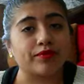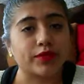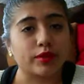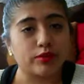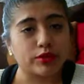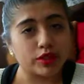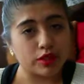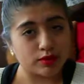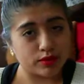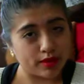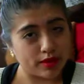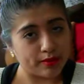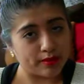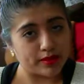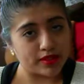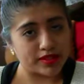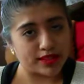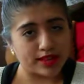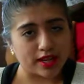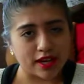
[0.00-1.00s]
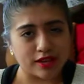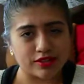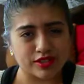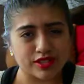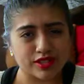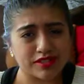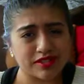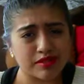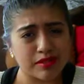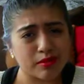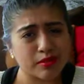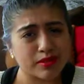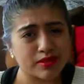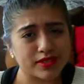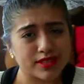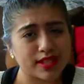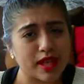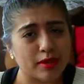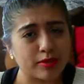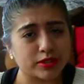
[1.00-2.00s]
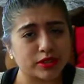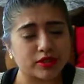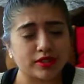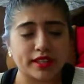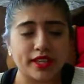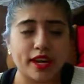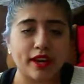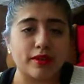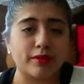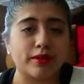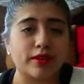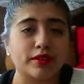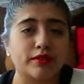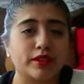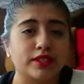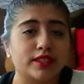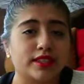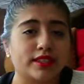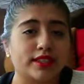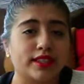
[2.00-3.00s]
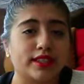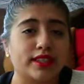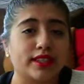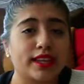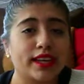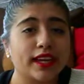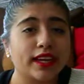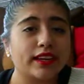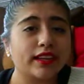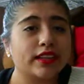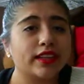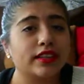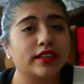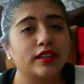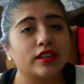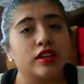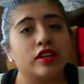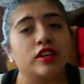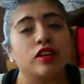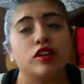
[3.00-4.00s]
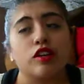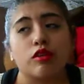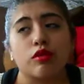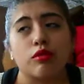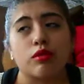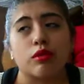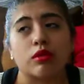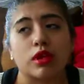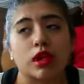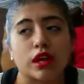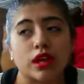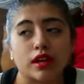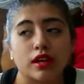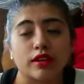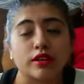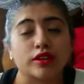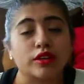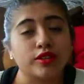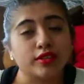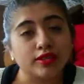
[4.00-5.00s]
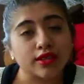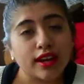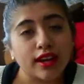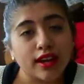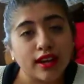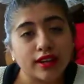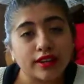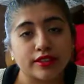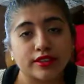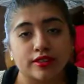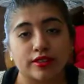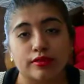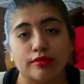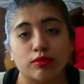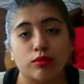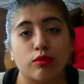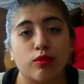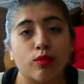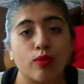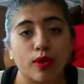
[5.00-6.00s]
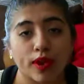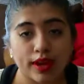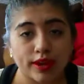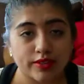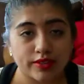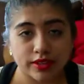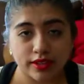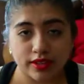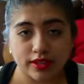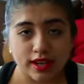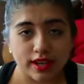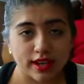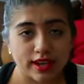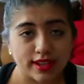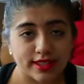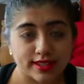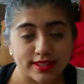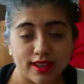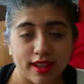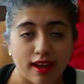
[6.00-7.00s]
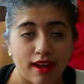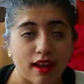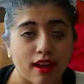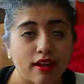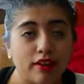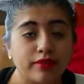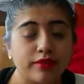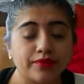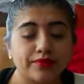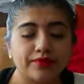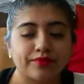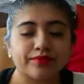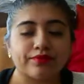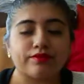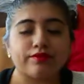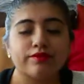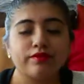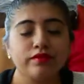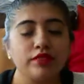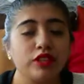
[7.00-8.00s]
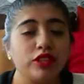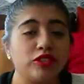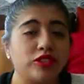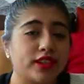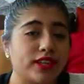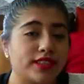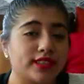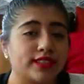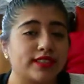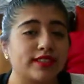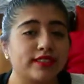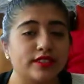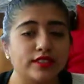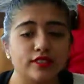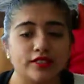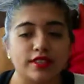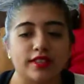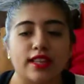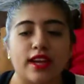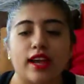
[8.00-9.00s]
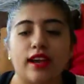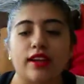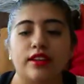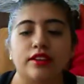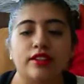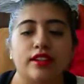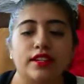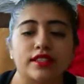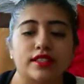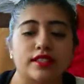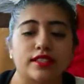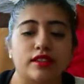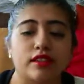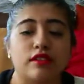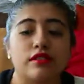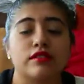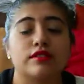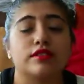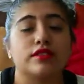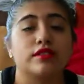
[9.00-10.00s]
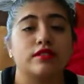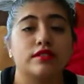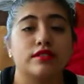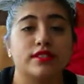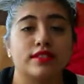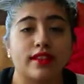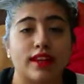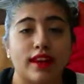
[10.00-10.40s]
which is what I'm using now, just a normal snapshot camera, which is like a Canon or a Kodak or whatever you guys have. You guys can use that. You guys can also use an